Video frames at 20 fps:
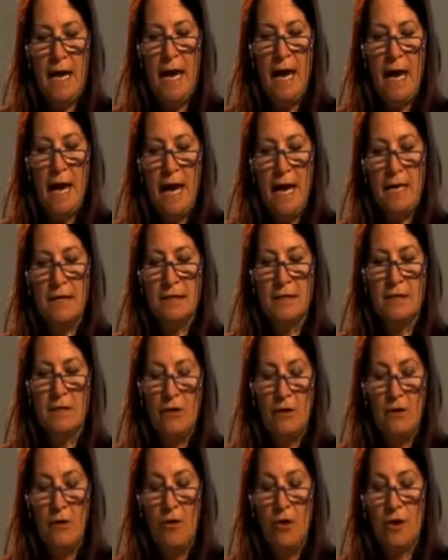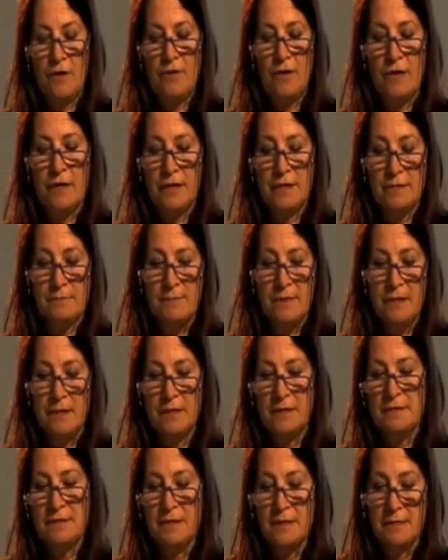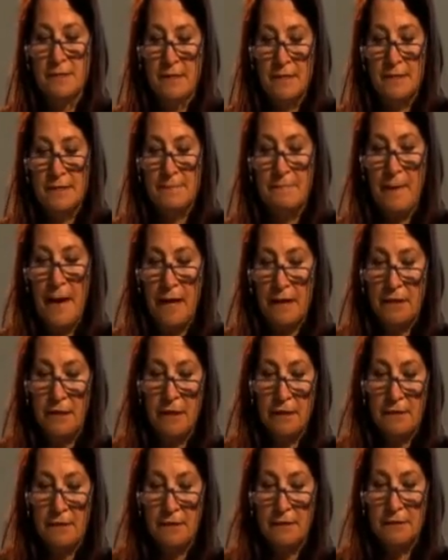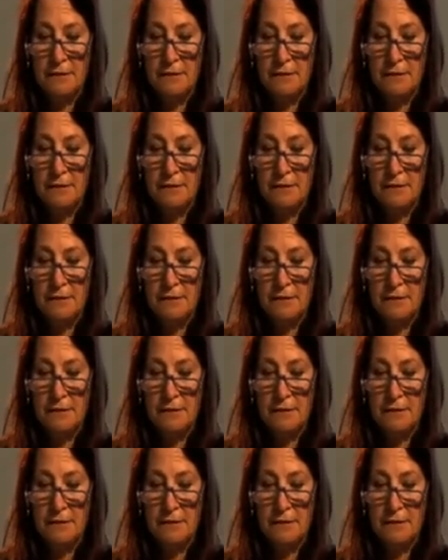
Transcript: and or their experiences in Spanish